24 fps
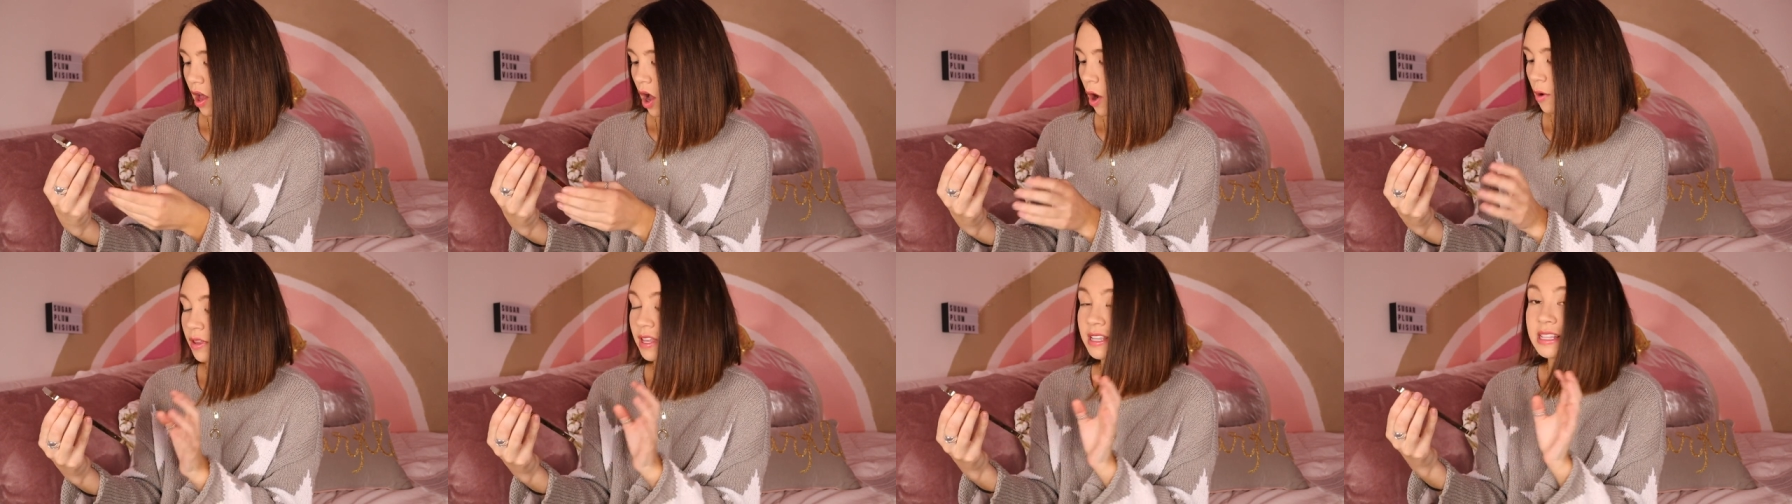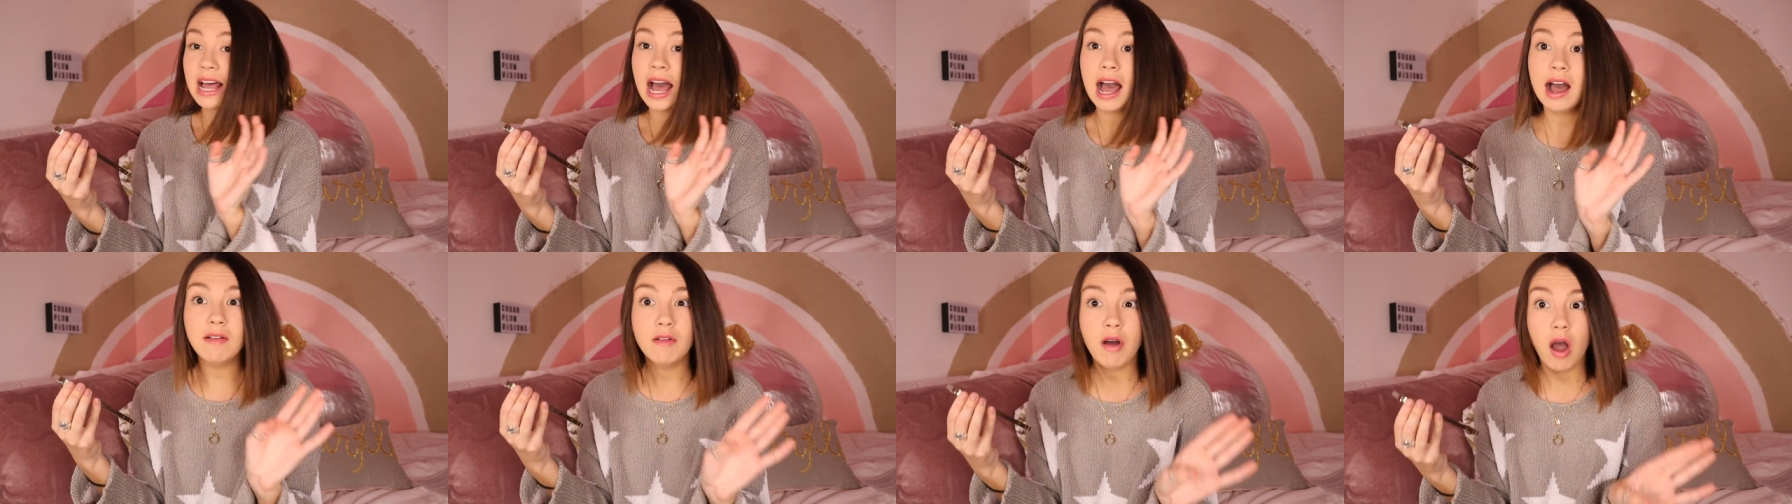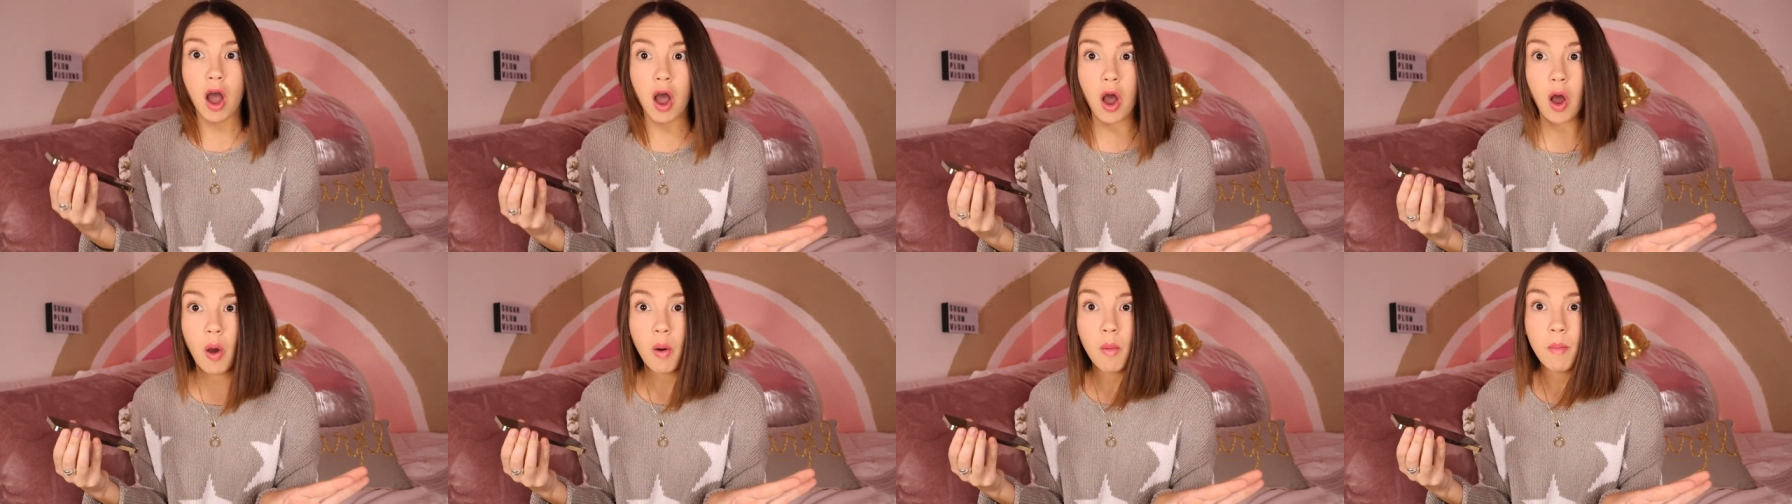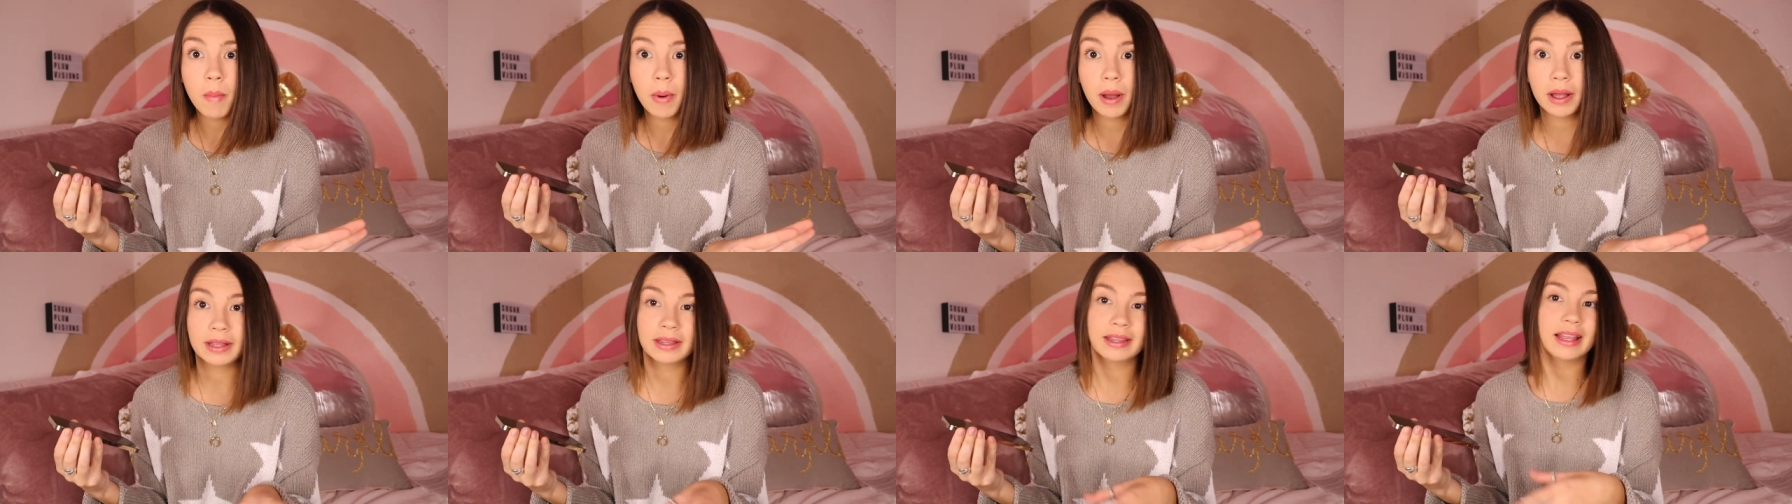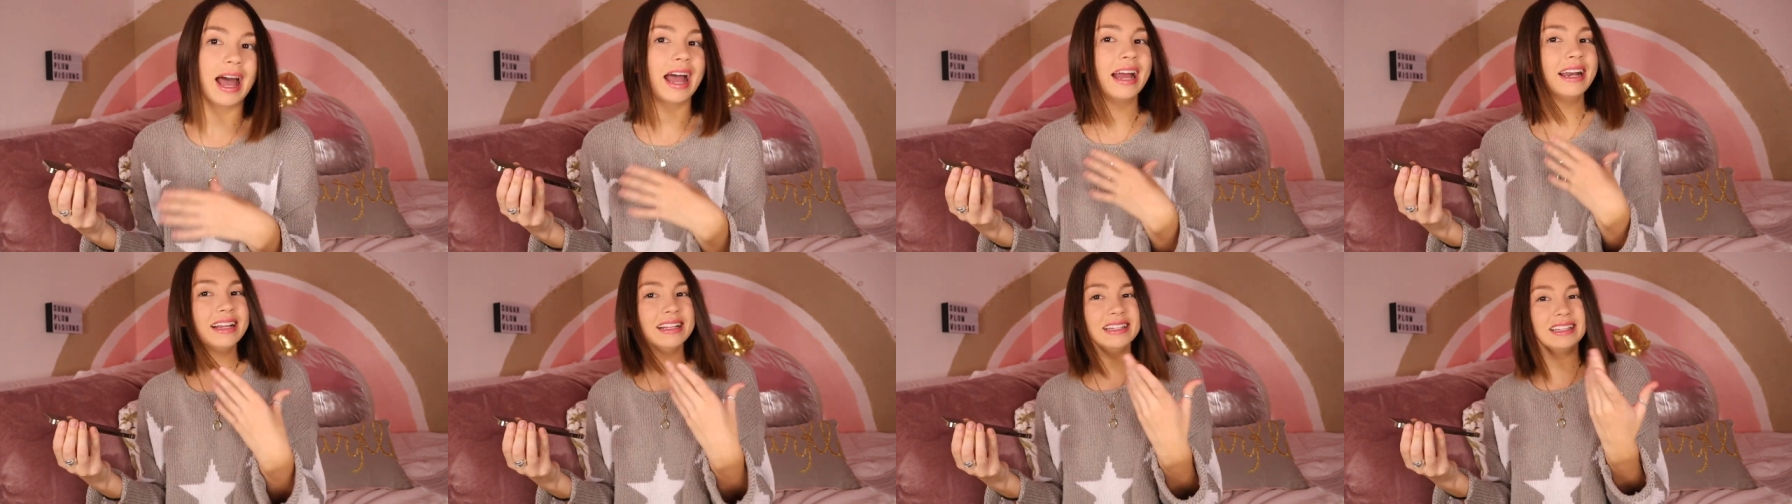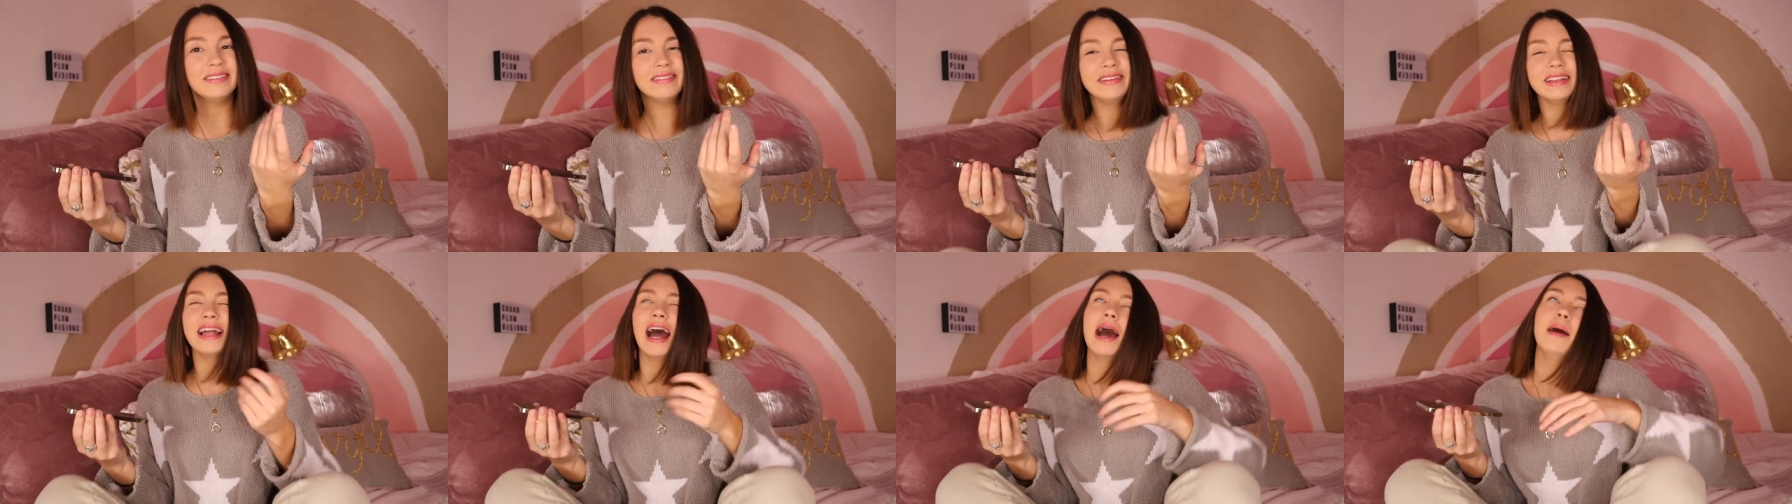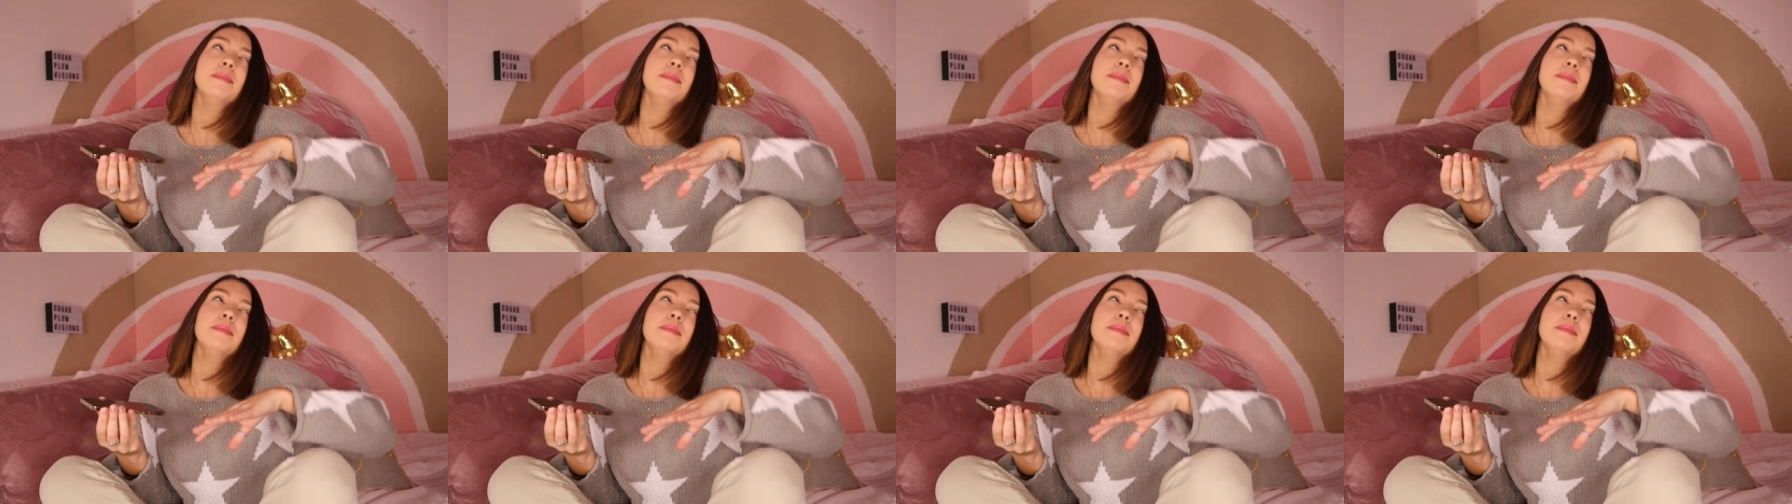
Oh, does it have a home button? I didn't even,